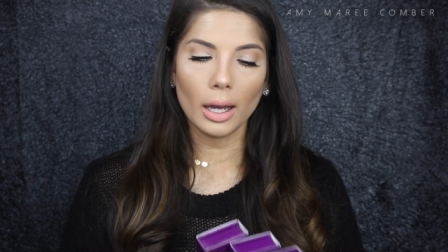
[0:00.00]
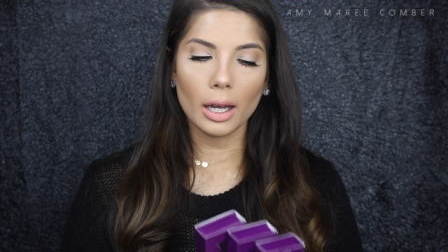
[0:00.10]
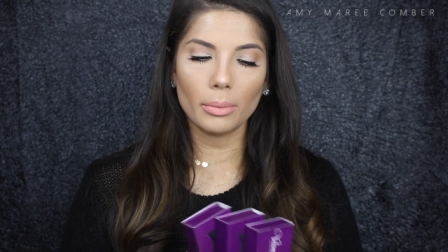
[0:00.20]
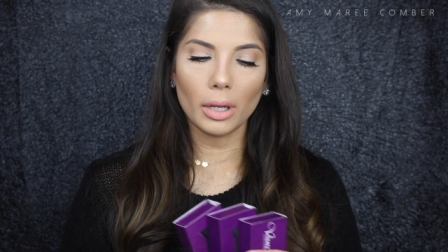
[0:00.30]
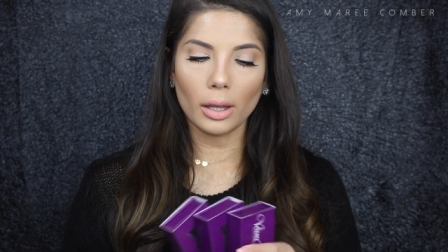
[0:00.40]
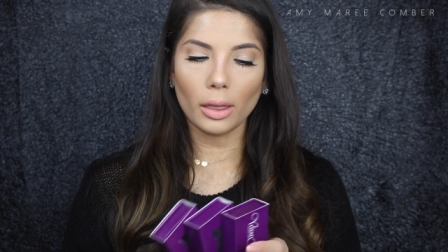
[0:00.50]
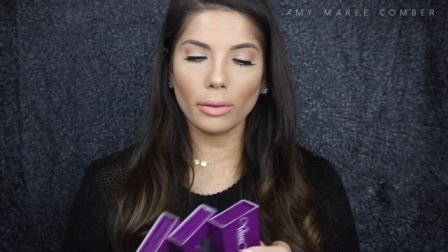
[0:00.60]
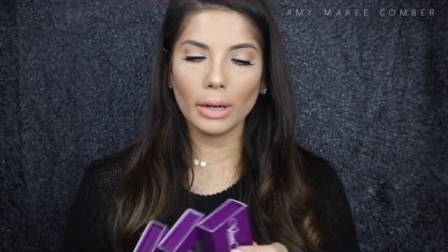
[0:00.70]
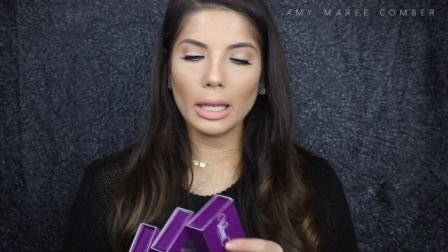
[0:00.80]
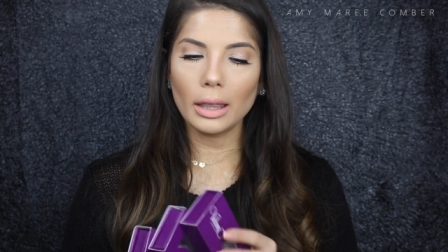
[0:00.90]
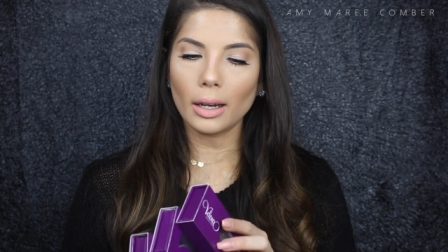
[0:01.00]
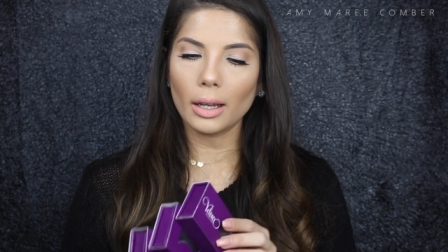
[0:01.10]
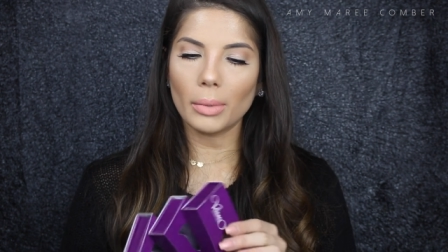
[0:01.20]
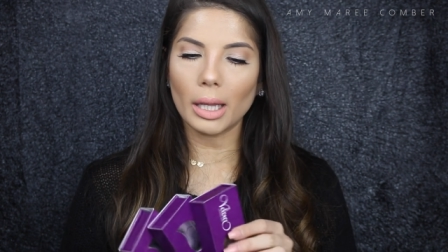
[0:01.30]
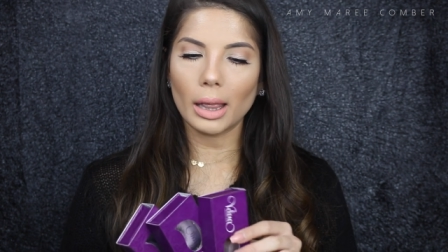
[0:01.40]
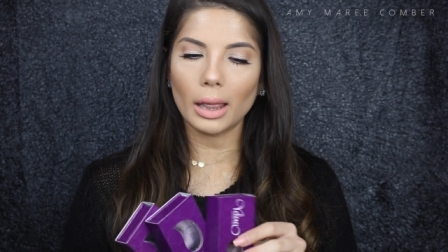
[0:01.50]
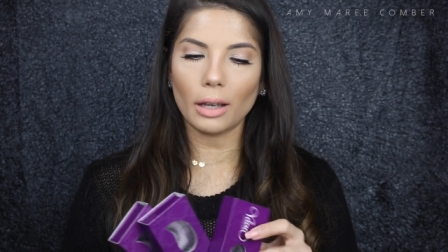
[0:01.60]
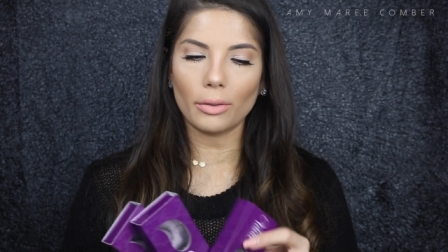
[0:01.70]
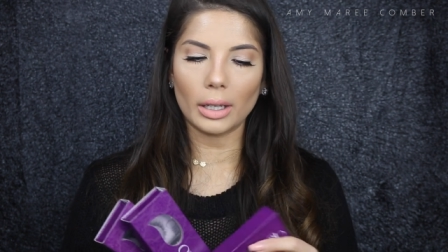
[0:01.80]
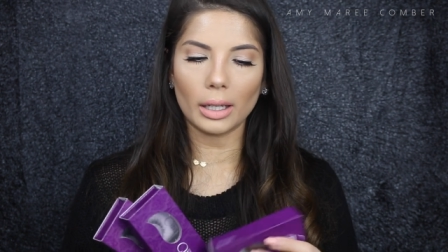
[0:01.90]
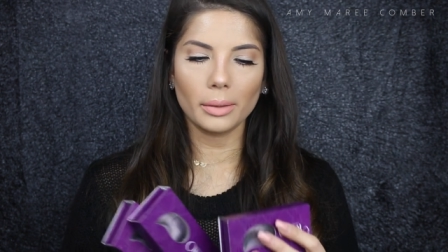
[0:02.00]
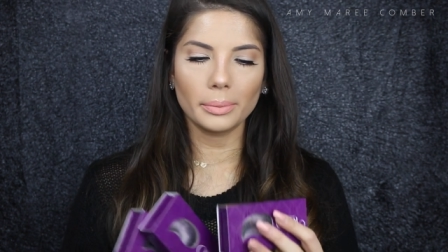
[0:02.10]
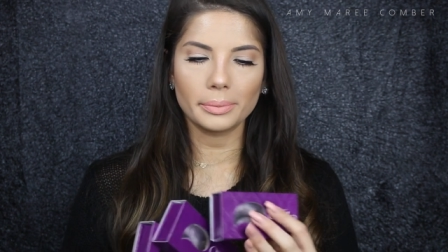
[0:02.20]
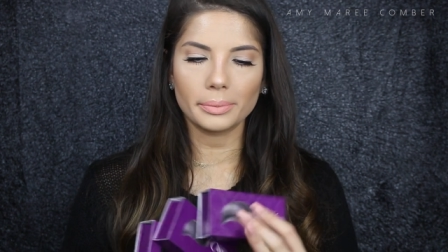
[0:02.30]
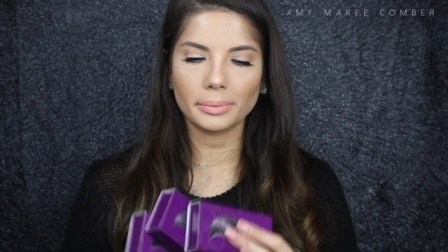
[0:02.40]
The three that I'm loving